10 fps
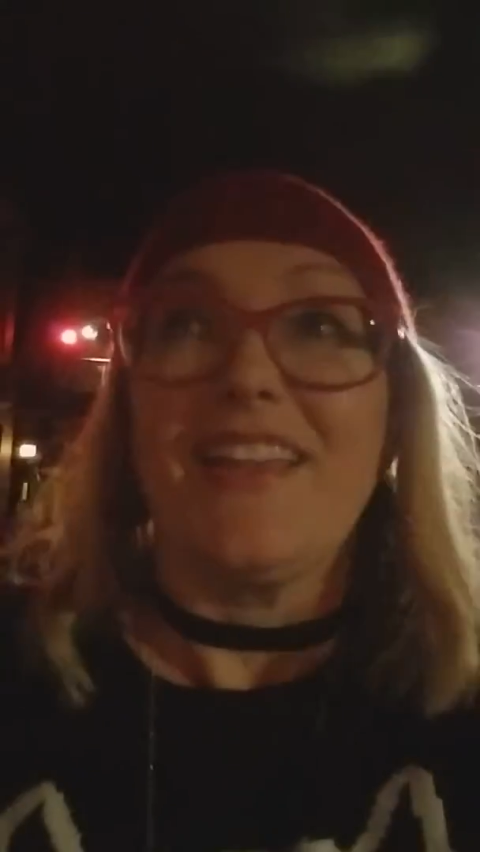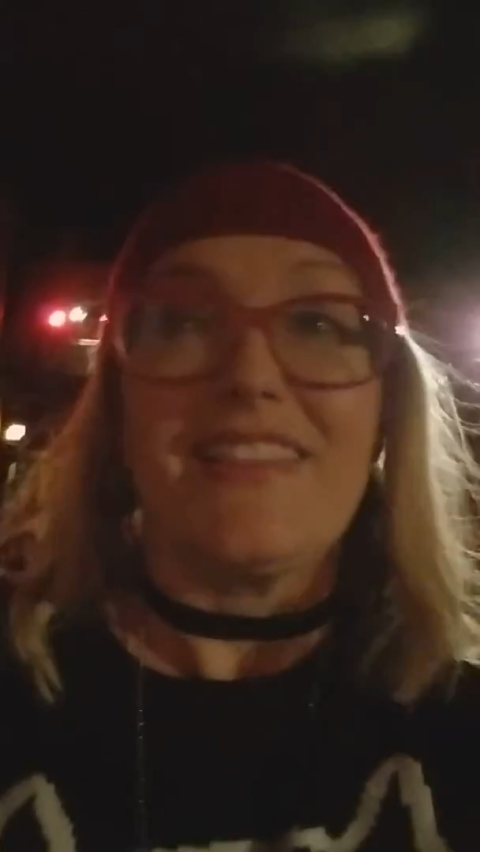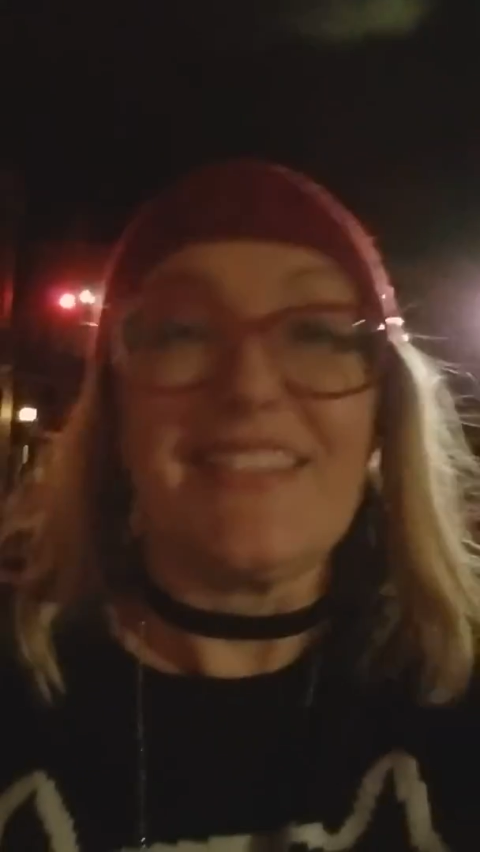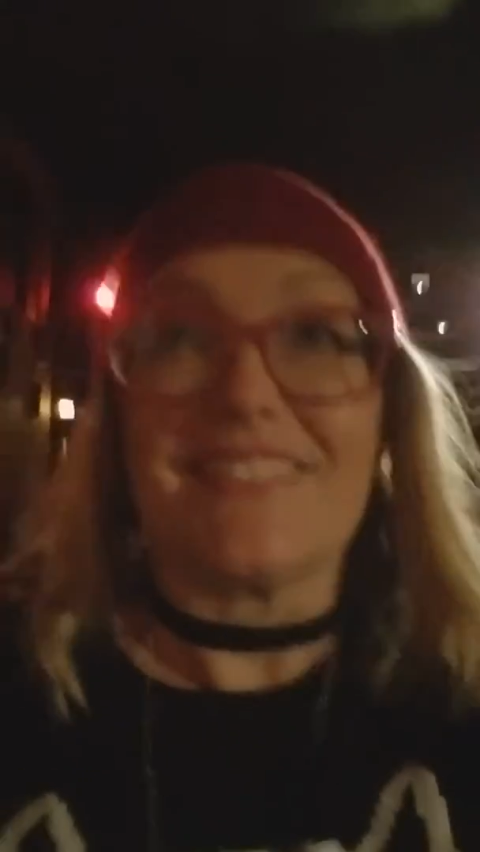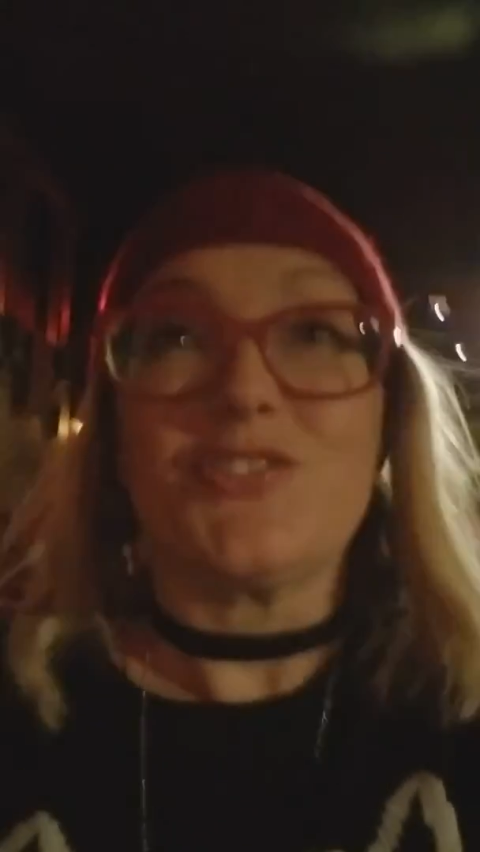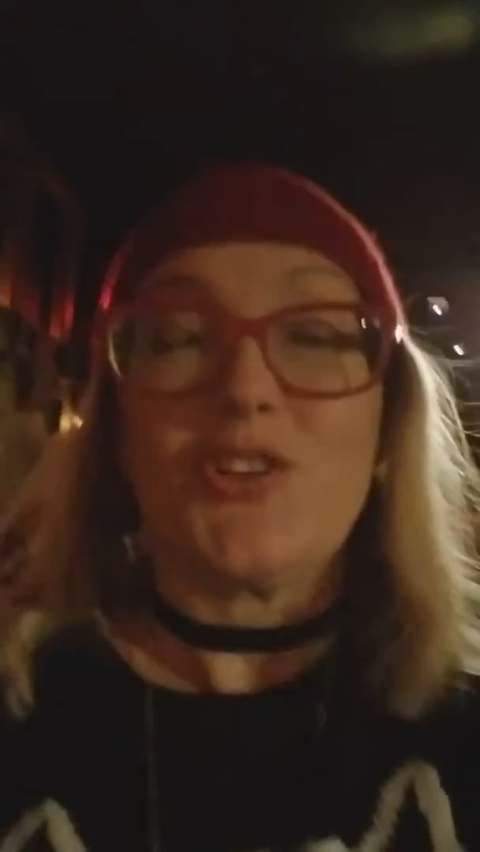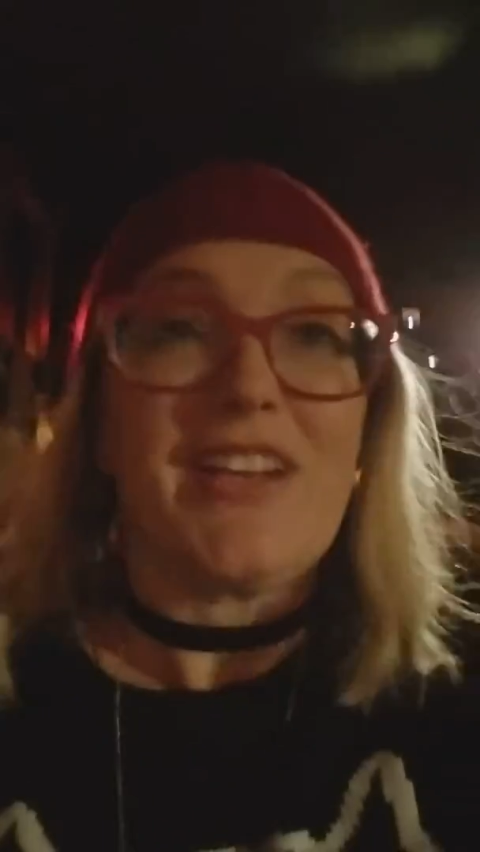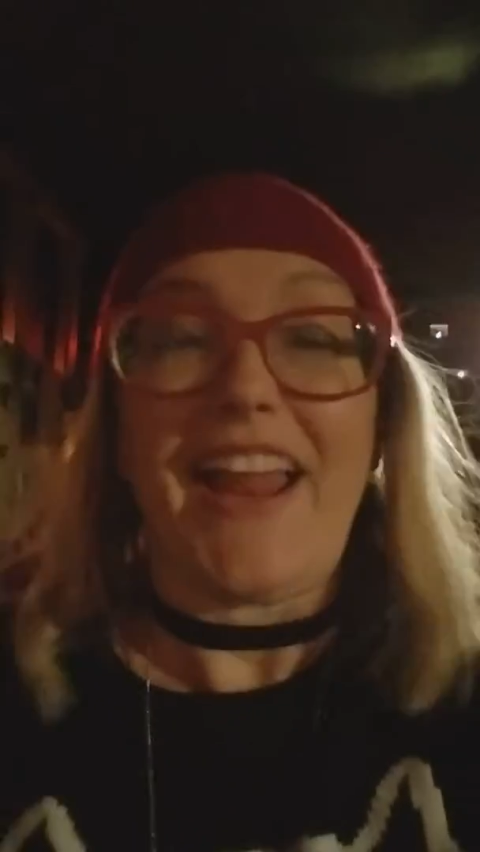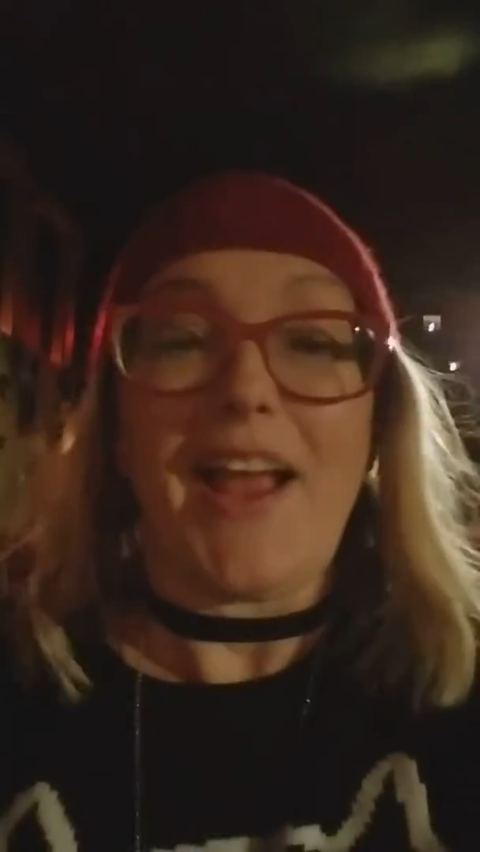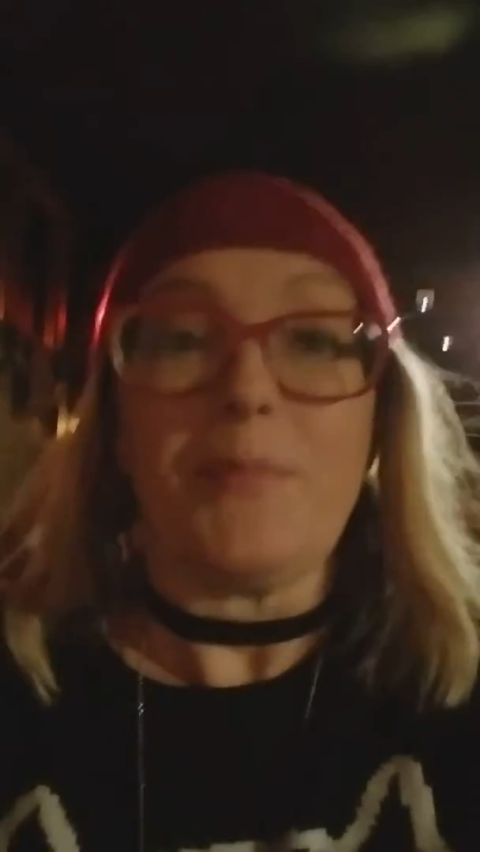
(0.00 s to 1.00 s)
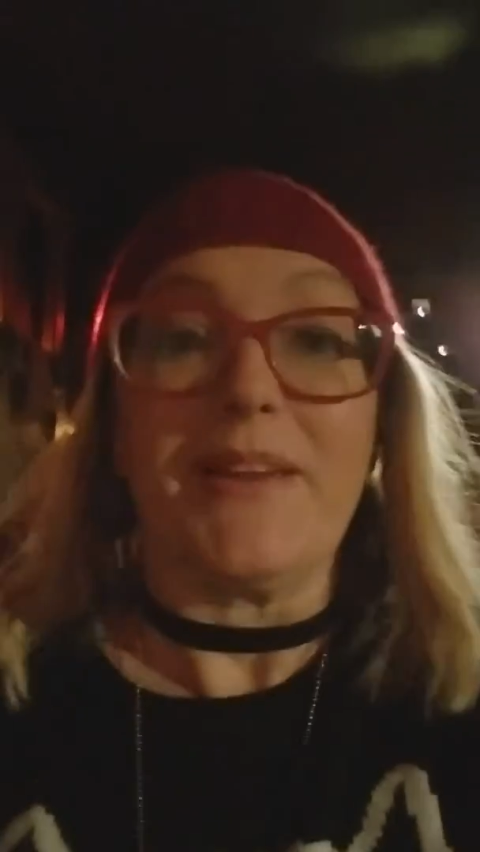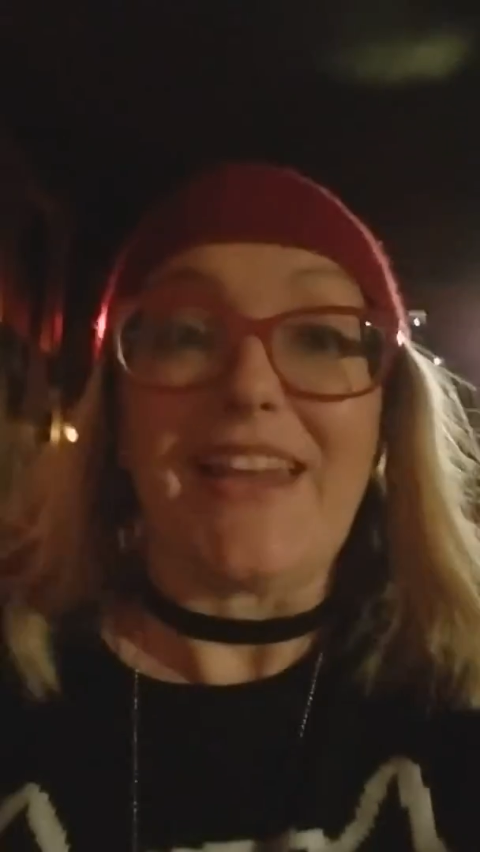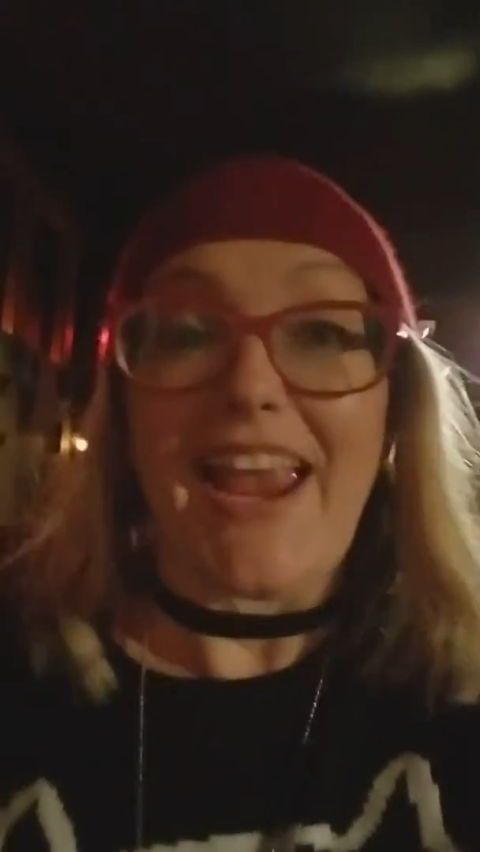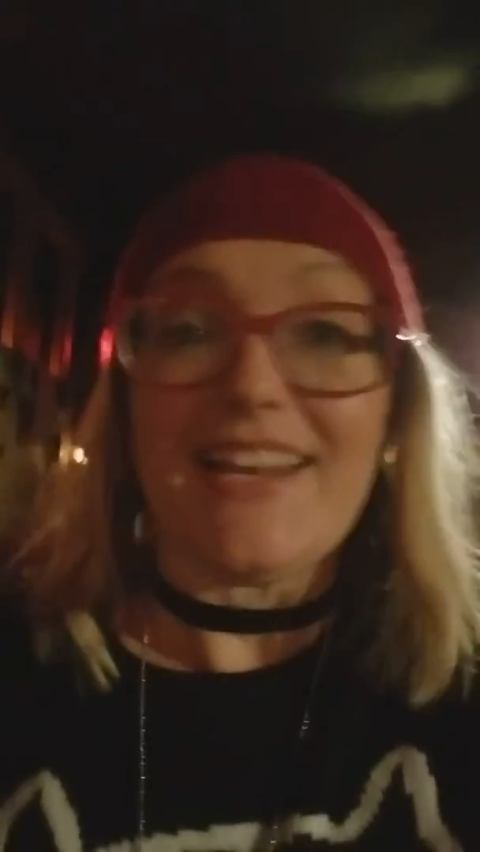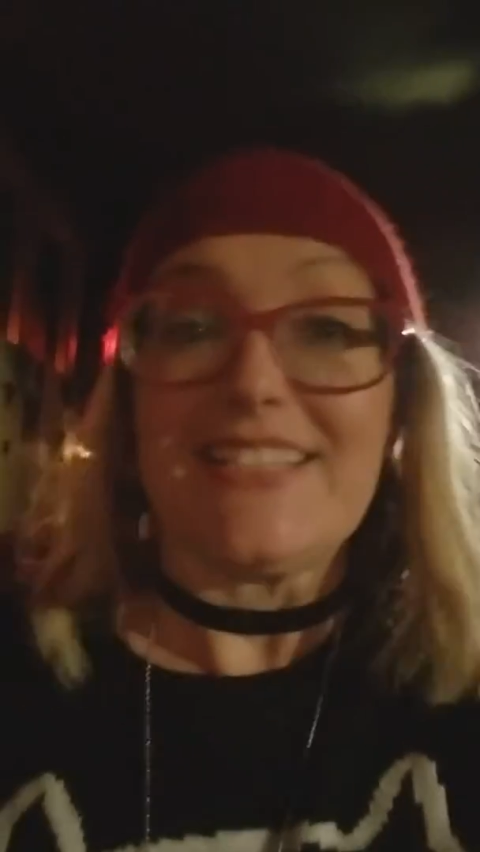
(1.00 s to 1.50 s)
This shouldn't happen,
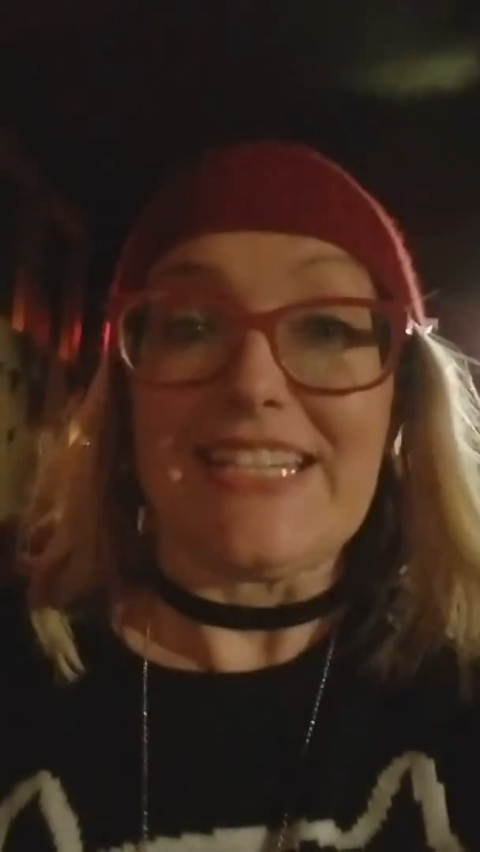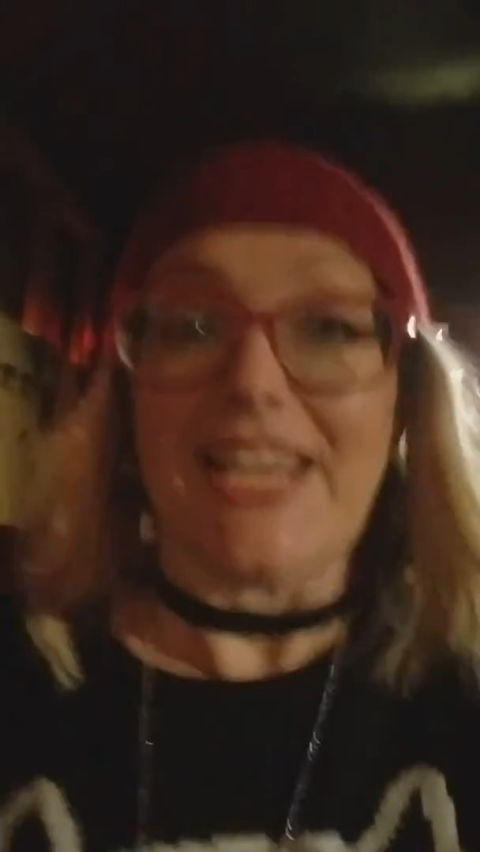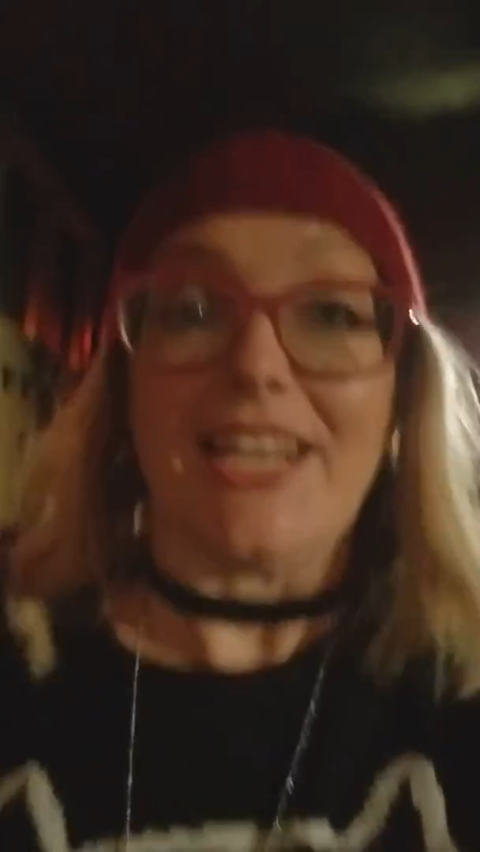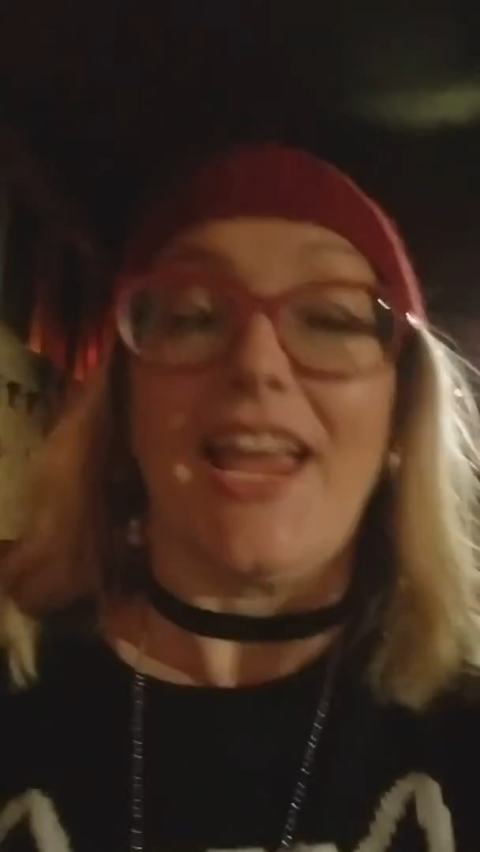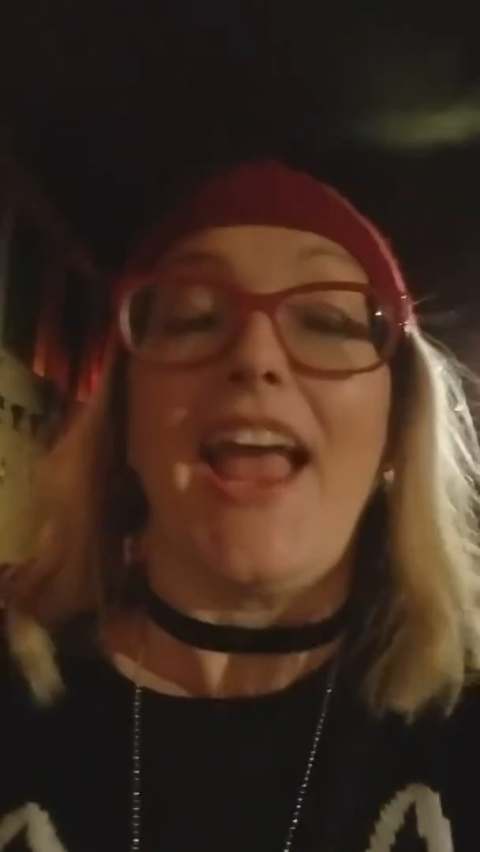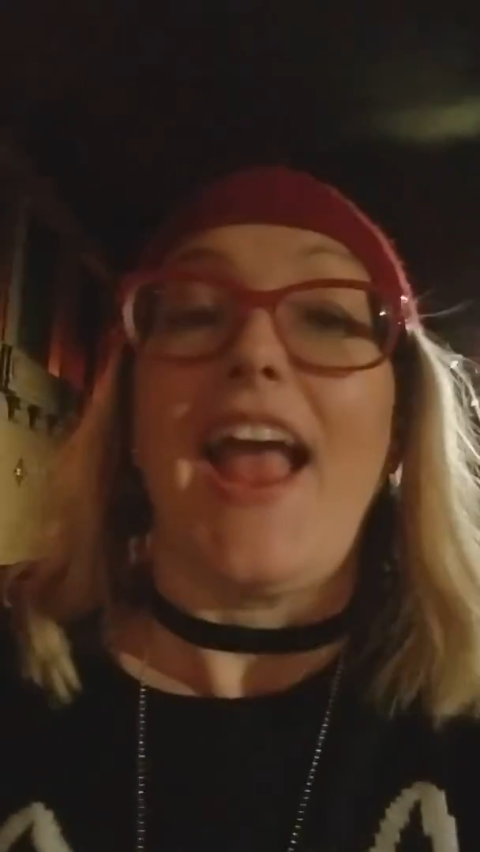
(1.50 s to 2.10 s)
and it did.